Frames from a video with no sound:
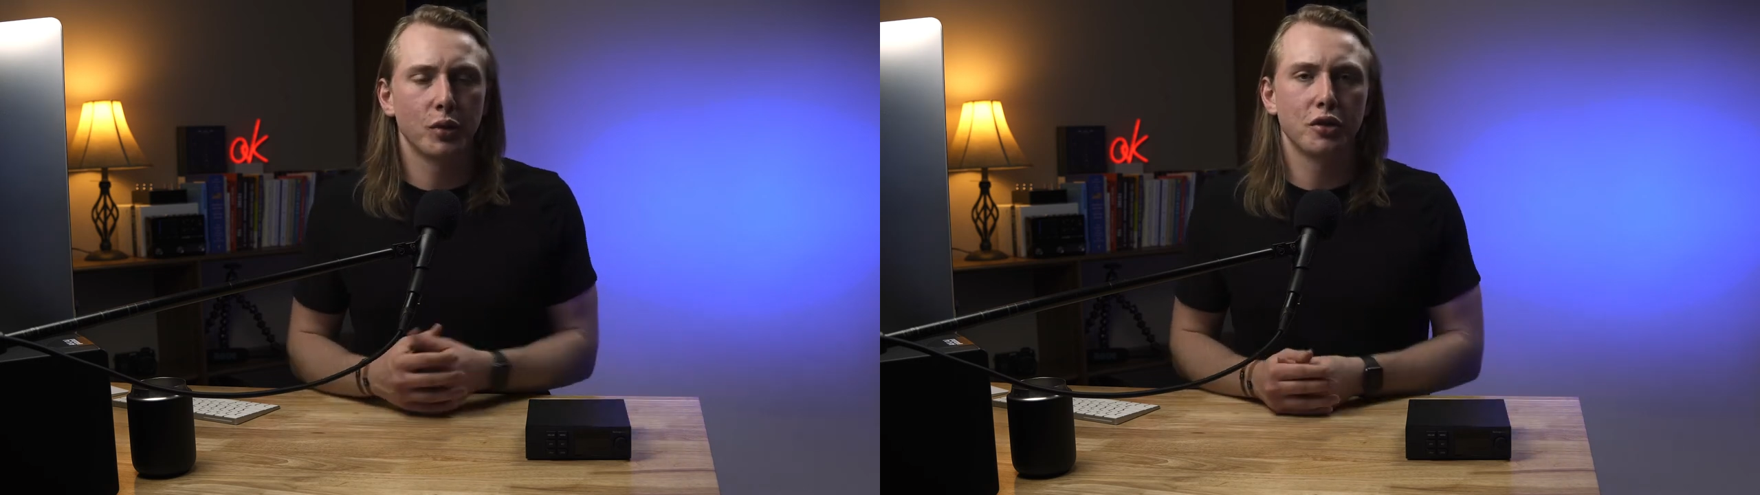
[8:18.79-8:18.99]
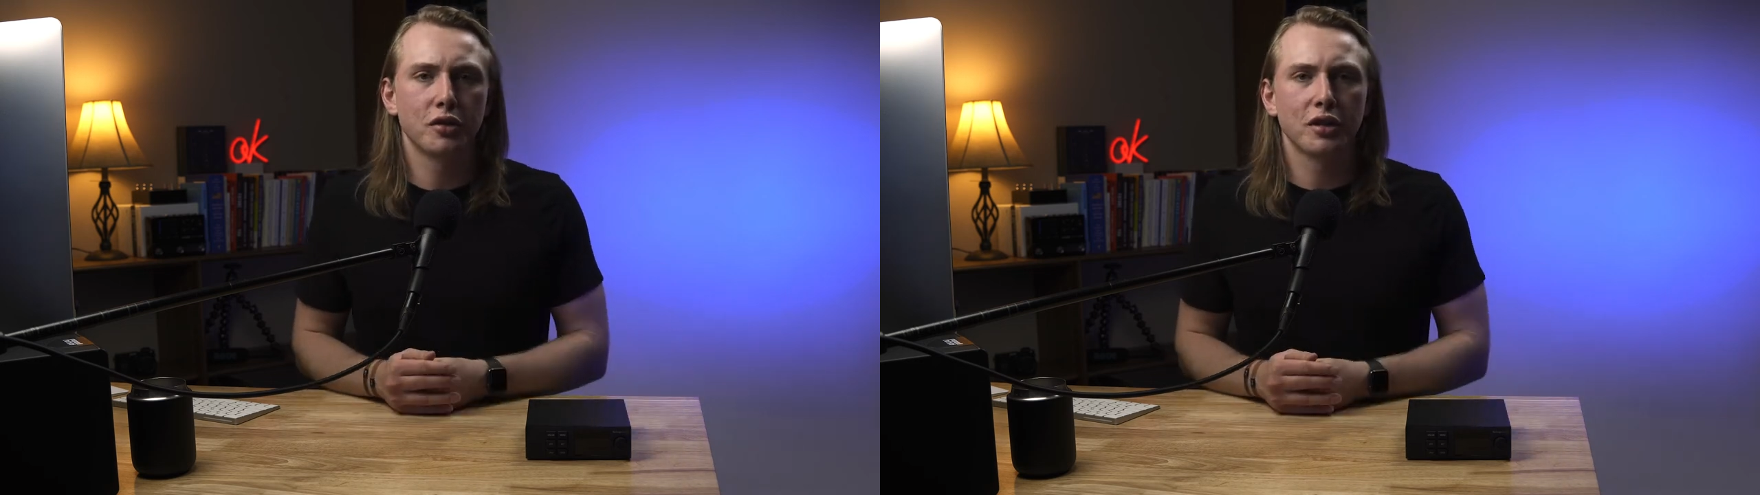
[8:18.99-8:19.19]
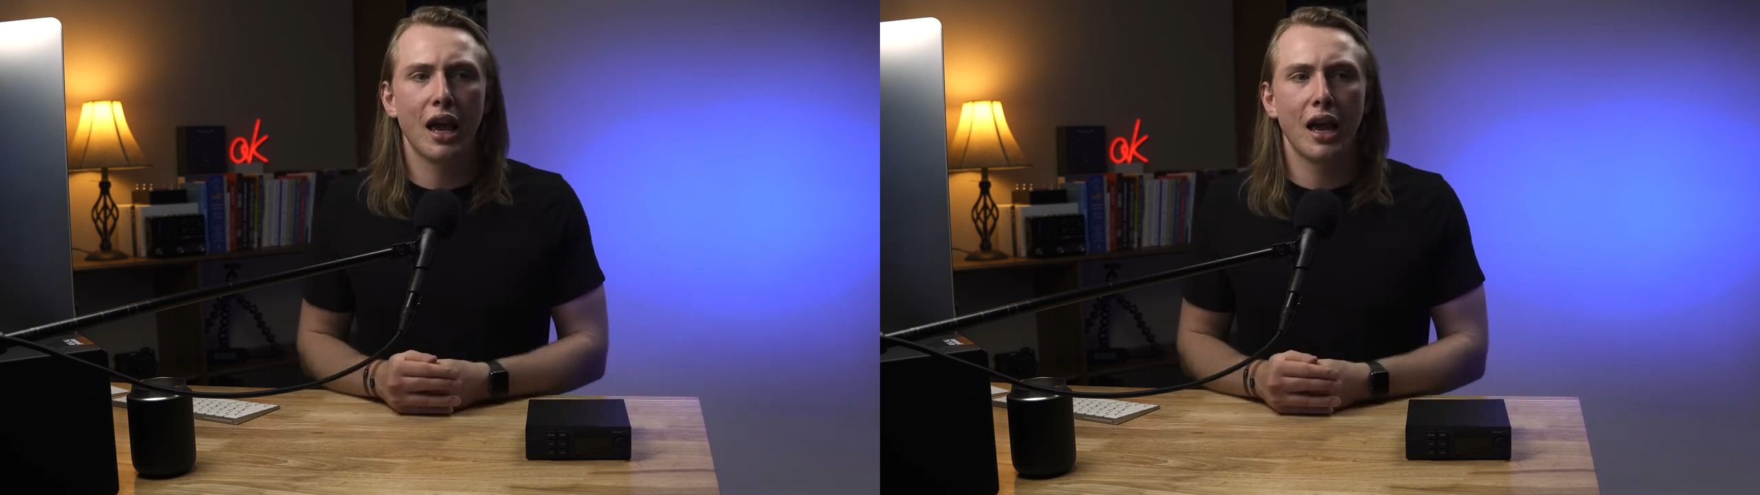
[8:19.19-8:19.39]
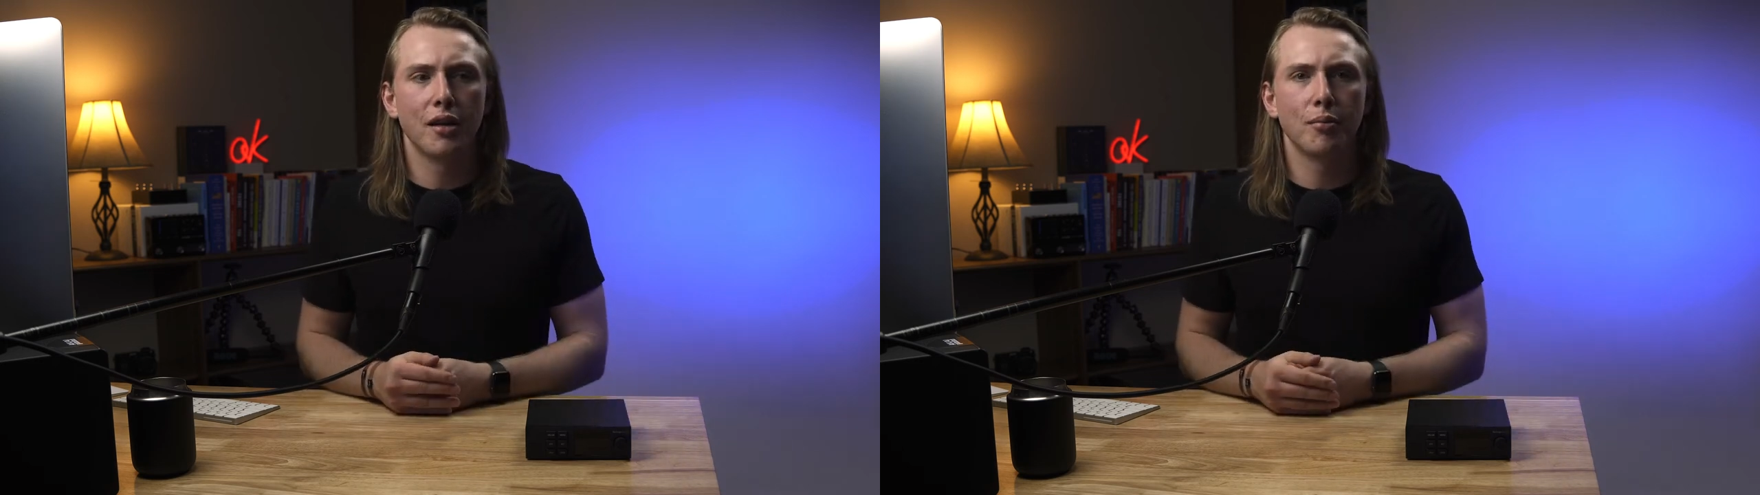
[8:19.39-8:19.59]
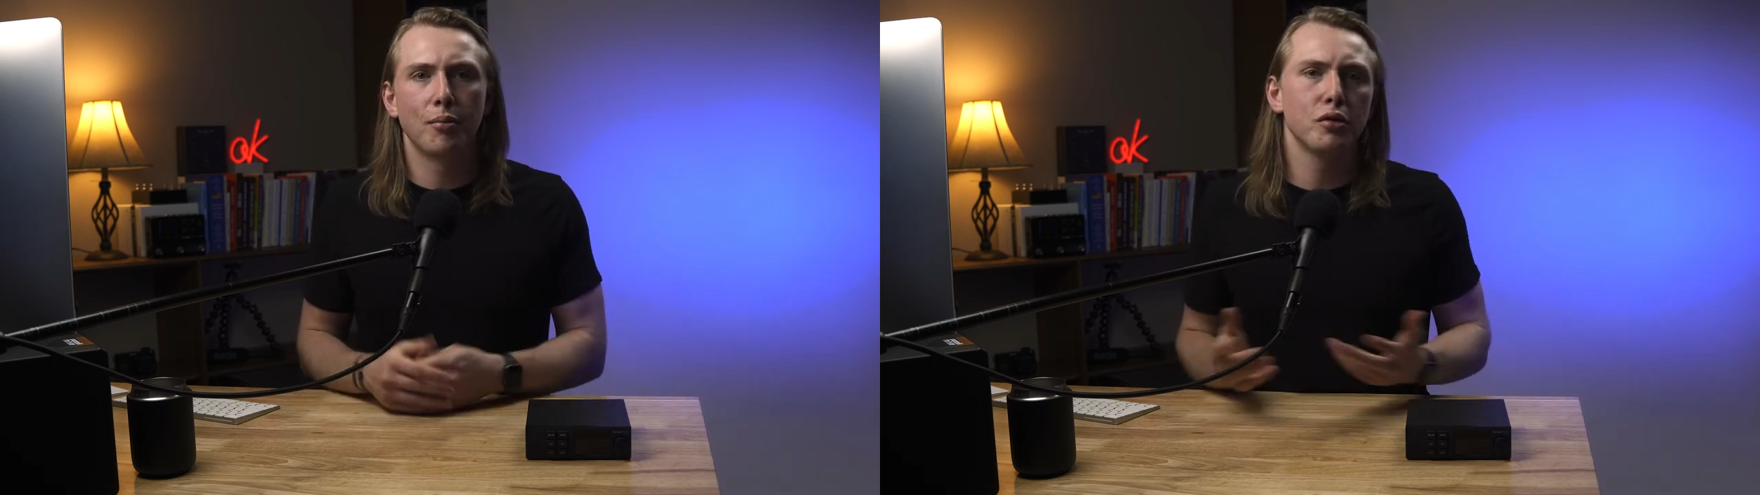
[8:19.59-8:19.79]
switchers
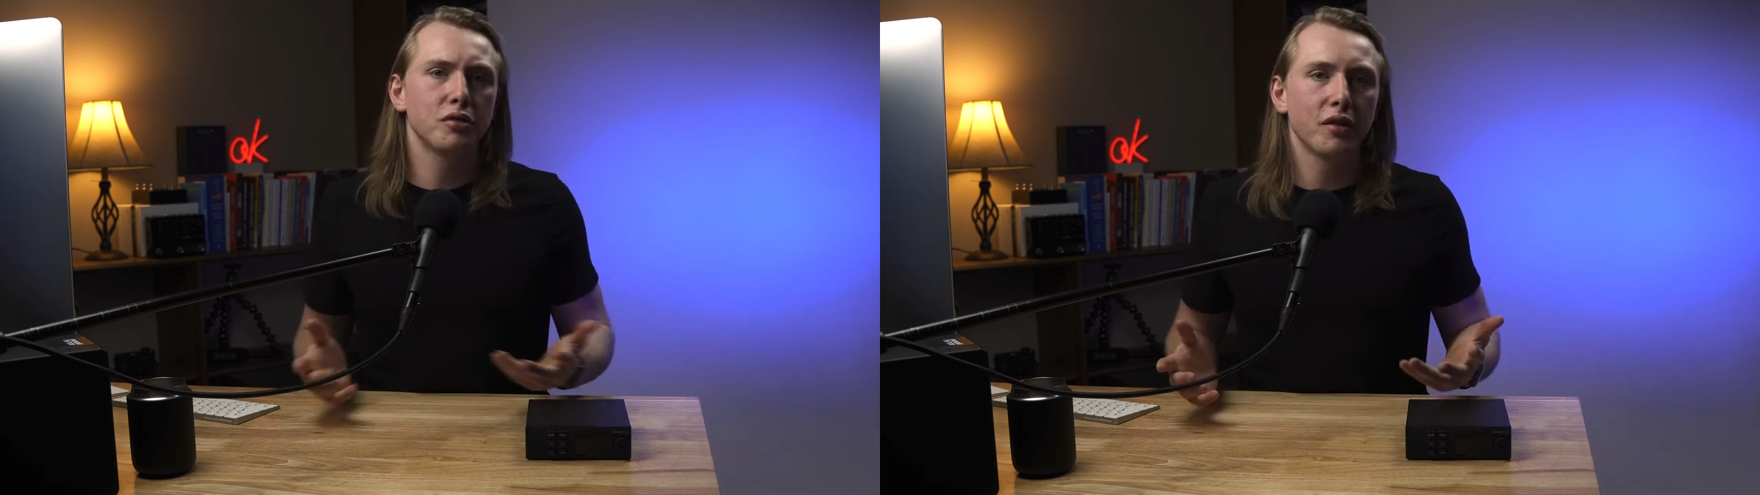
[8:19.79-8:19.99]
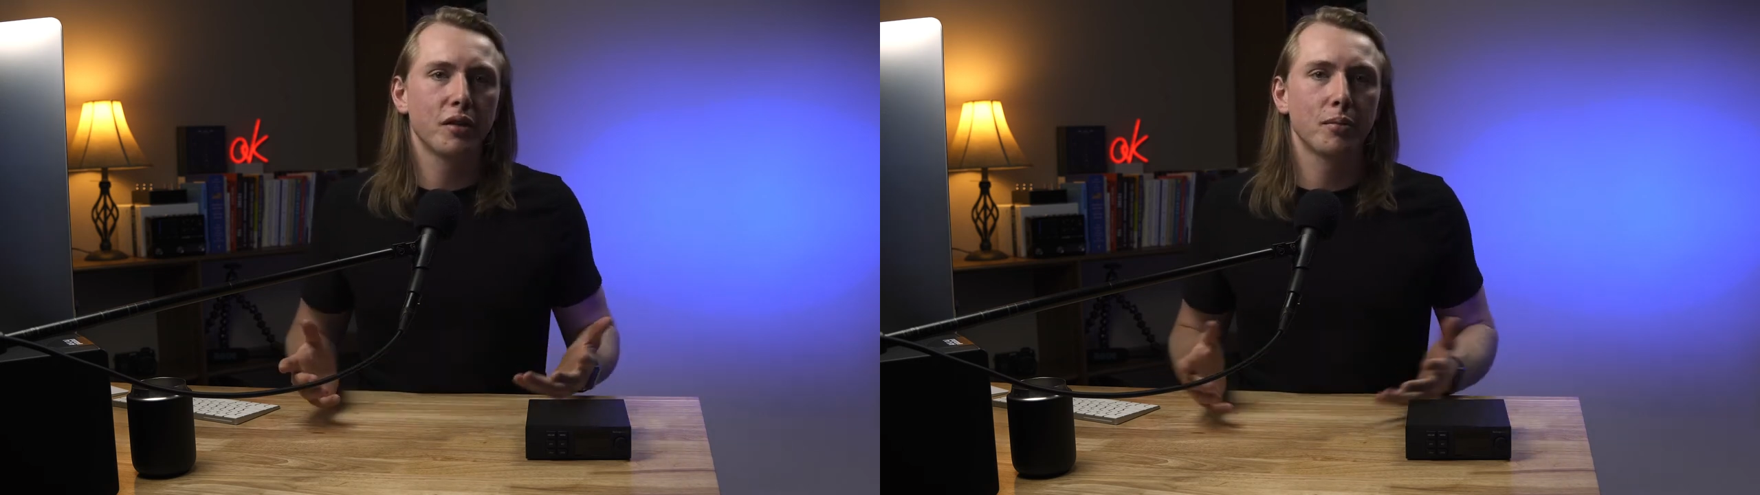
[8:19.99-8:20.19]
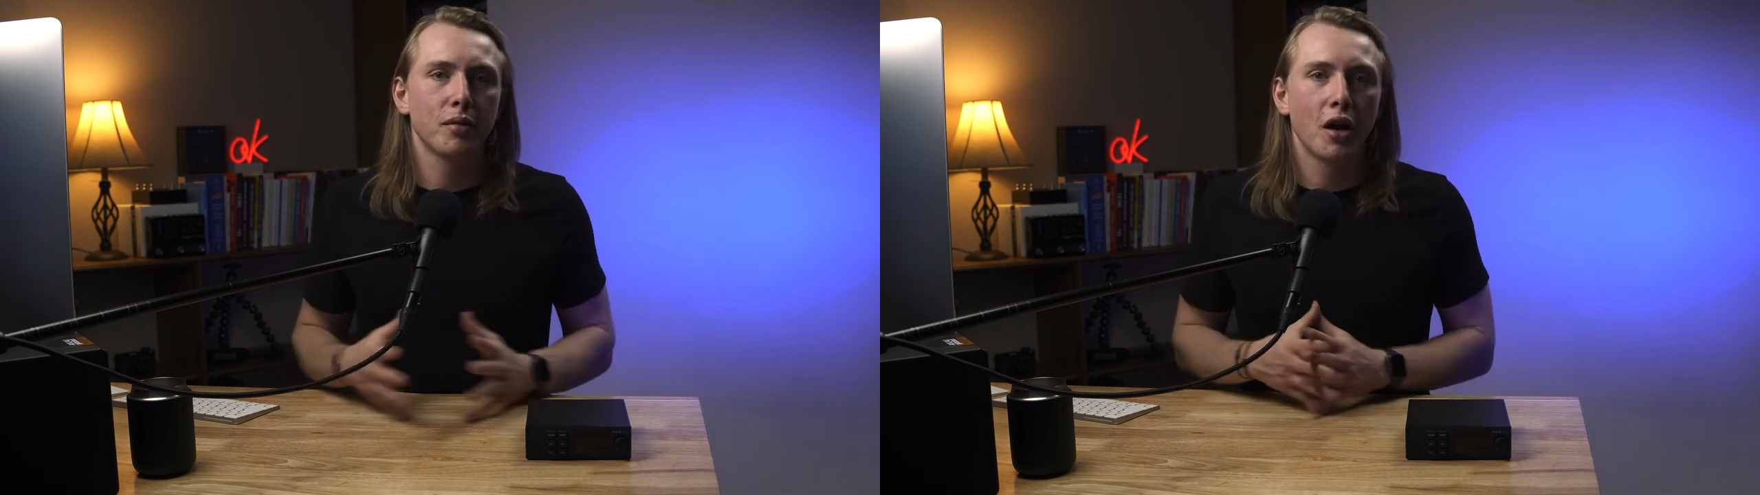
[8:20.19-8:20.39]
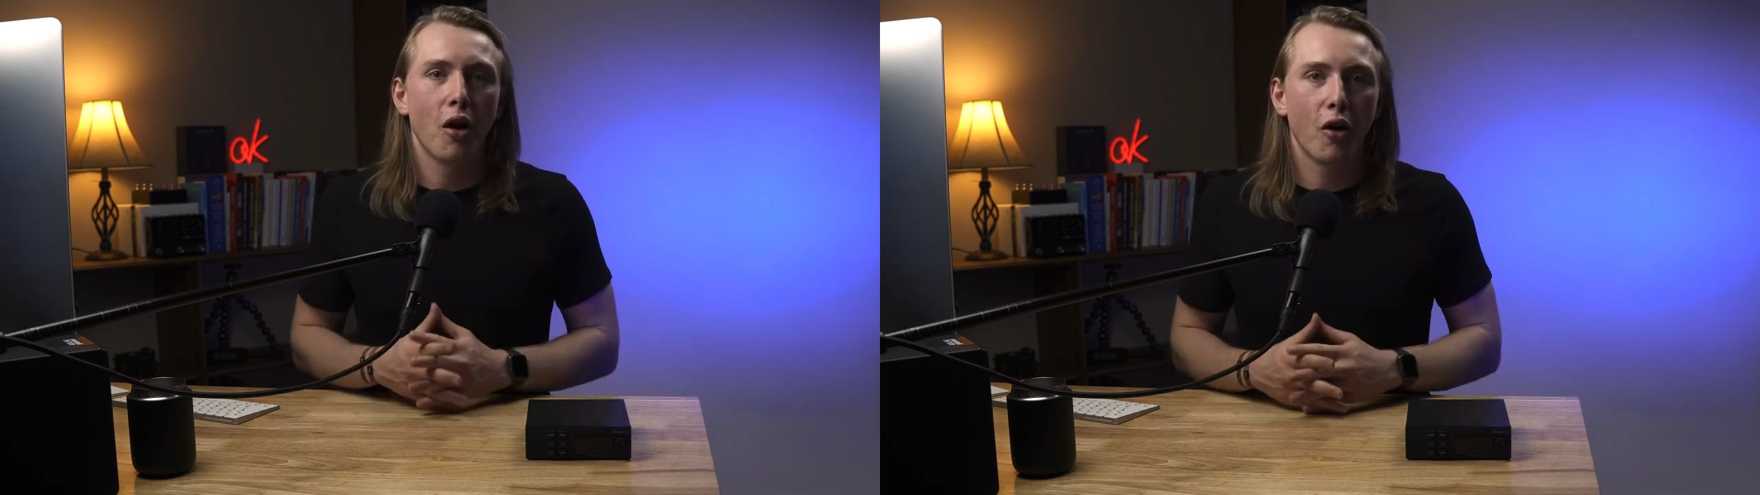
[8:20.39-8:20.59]
and most of them